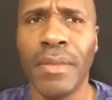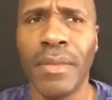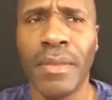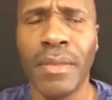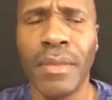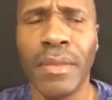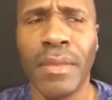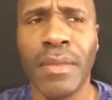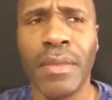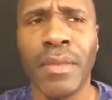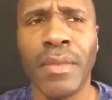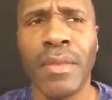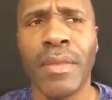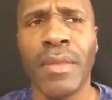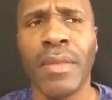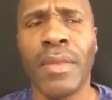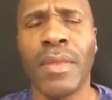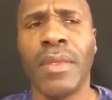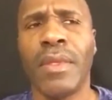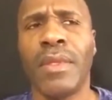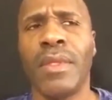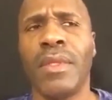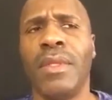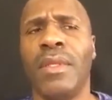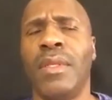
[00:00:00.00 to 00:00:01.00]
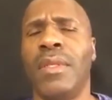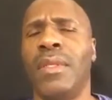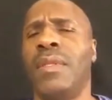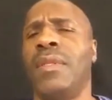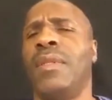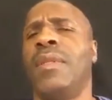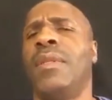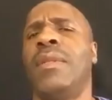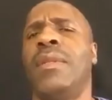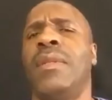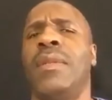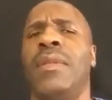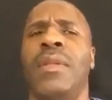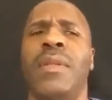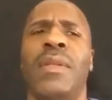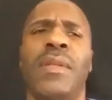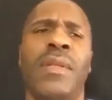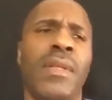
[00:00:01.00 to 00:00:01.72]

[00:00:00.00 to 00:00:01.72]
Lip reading: [no speech]